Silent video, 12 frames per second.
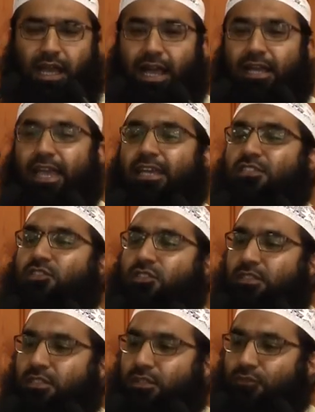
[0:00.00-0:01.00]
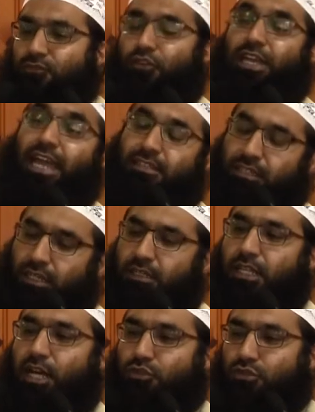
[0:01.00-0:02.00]
against forgetting
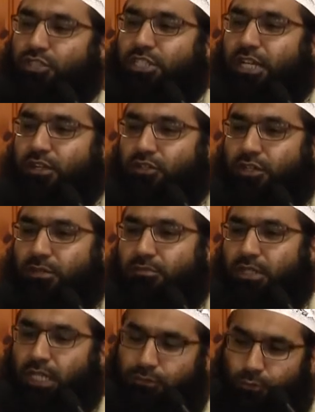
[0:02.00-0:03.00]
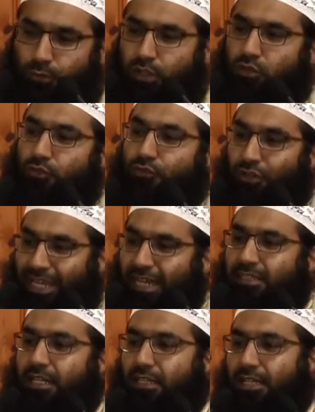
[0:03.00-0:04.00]
Allah dhul jalal ikram. If we were to
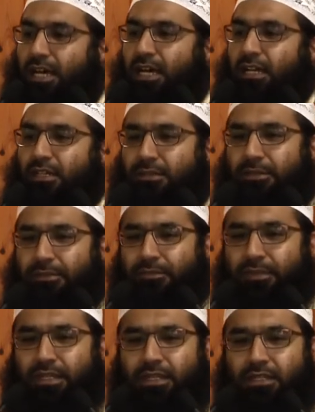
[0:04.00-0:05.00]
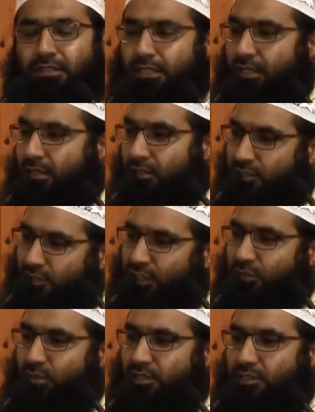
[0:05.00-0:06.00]
forget Allah, the
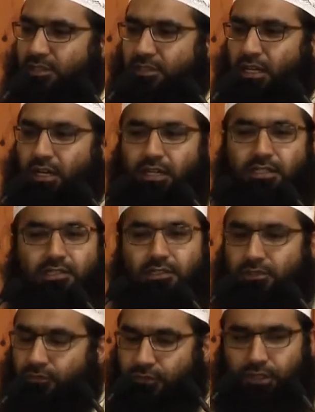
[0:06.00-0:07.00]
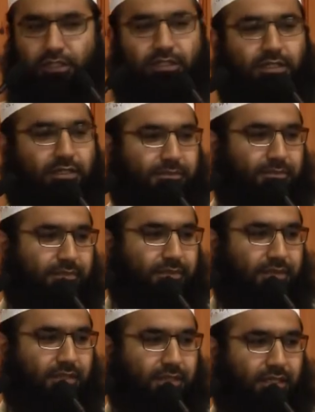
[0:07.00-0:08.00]
consequences are severe
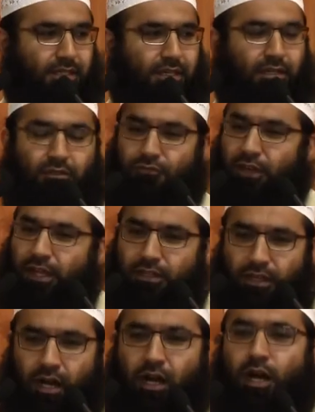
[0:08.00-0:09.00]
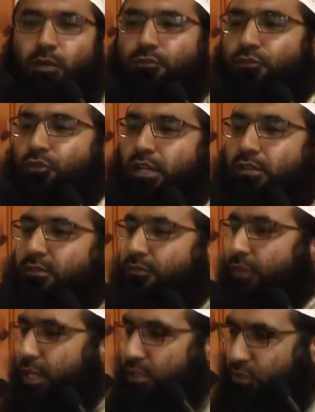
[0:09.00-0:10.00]
and very harmful
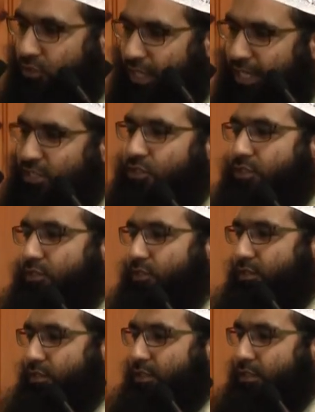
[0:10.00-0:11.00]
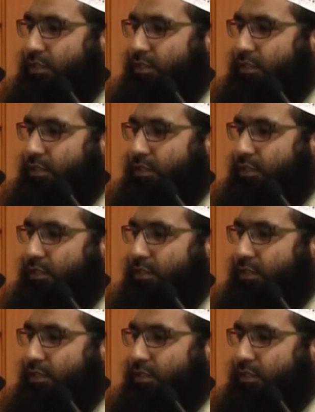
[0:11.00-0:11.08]
and very dangerous.